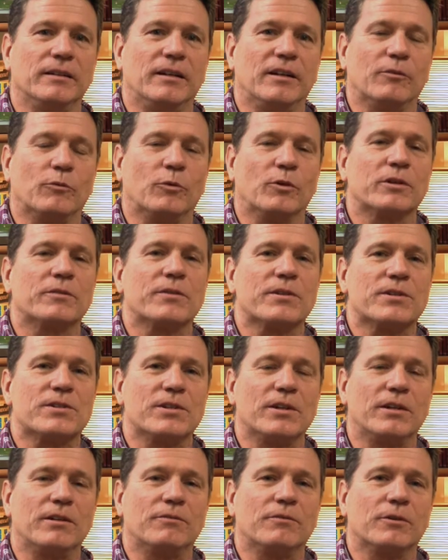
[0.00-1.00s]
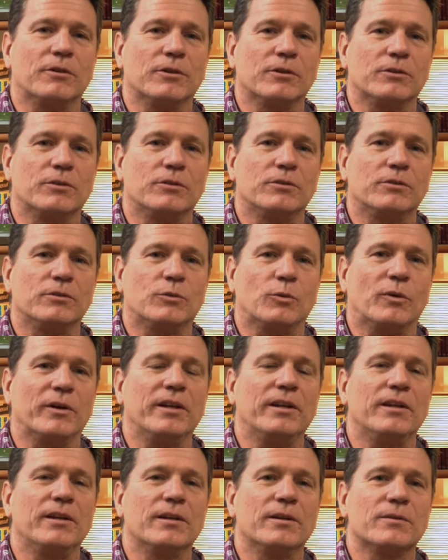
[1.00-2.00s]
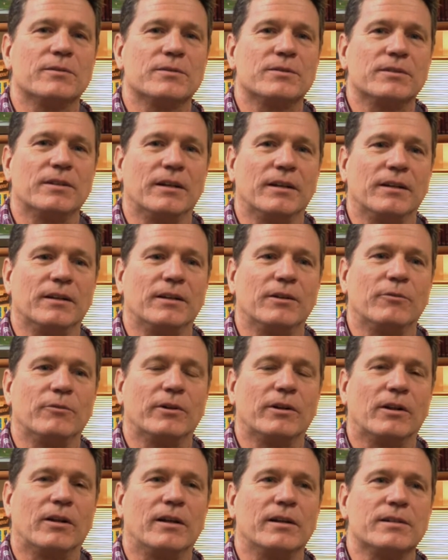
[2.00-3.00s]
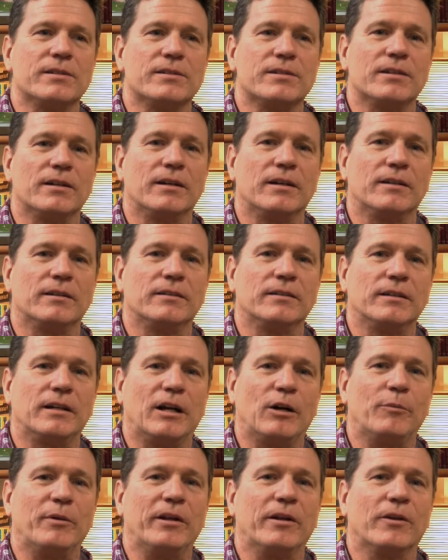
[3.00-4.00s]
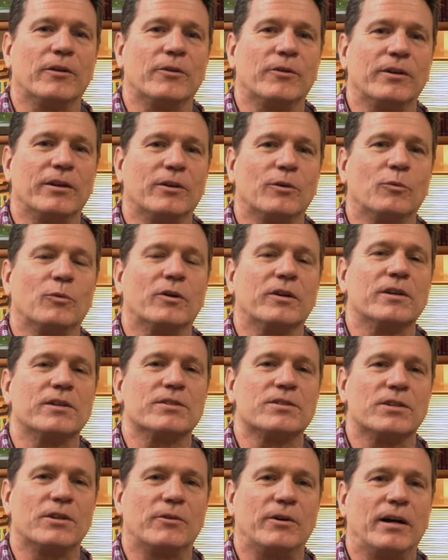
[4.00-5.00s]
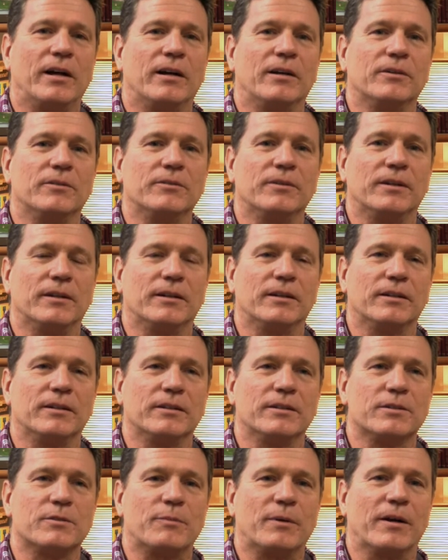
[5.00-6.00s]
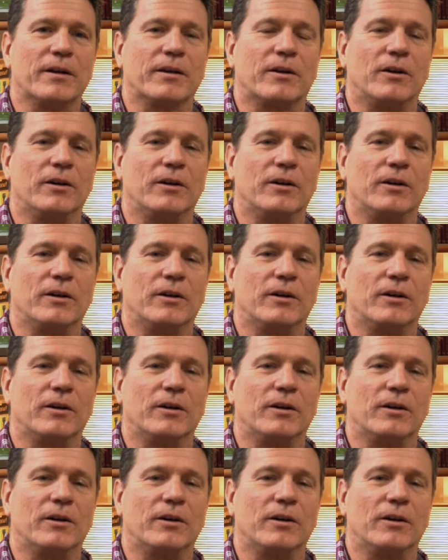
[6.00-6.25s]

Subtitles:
I've worked for the city for 20 years and didn't realize how many other inner workings there are as part of